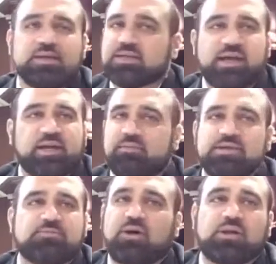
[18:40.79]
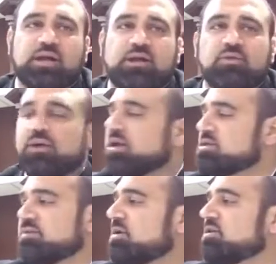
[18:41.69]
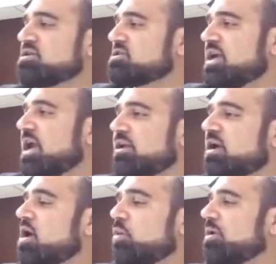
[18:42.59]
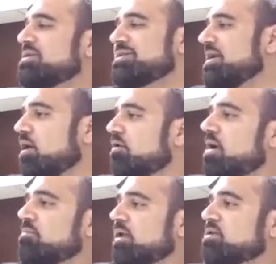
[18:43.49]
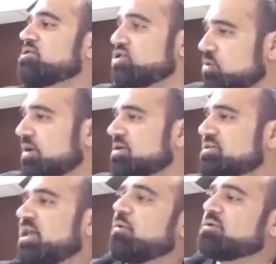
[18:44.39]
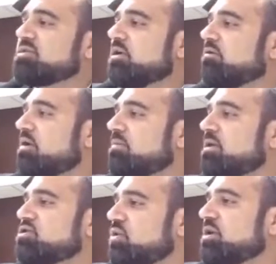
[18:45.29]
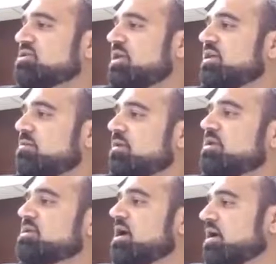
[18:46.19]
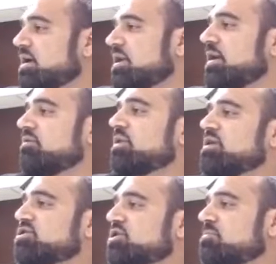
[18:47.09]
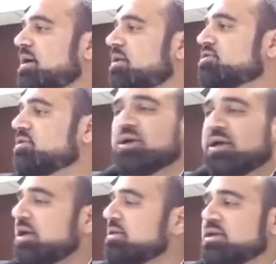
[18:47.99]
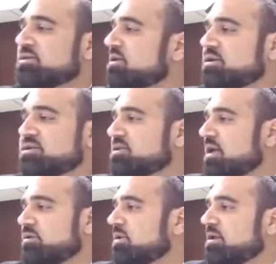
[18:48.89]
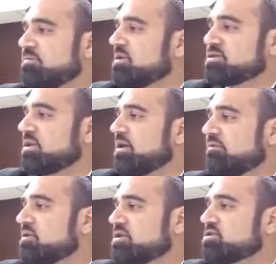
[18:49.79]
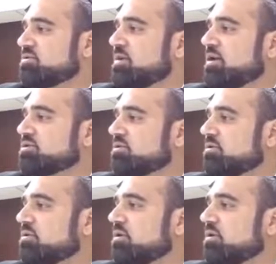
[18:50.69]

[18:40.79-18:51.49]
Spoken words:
He's not going to be smart like you. He doesn't understand what CRM means. You understand what CRM means. You understand that it means client relationship manager. He doesn't understand what that means, client relationship manager.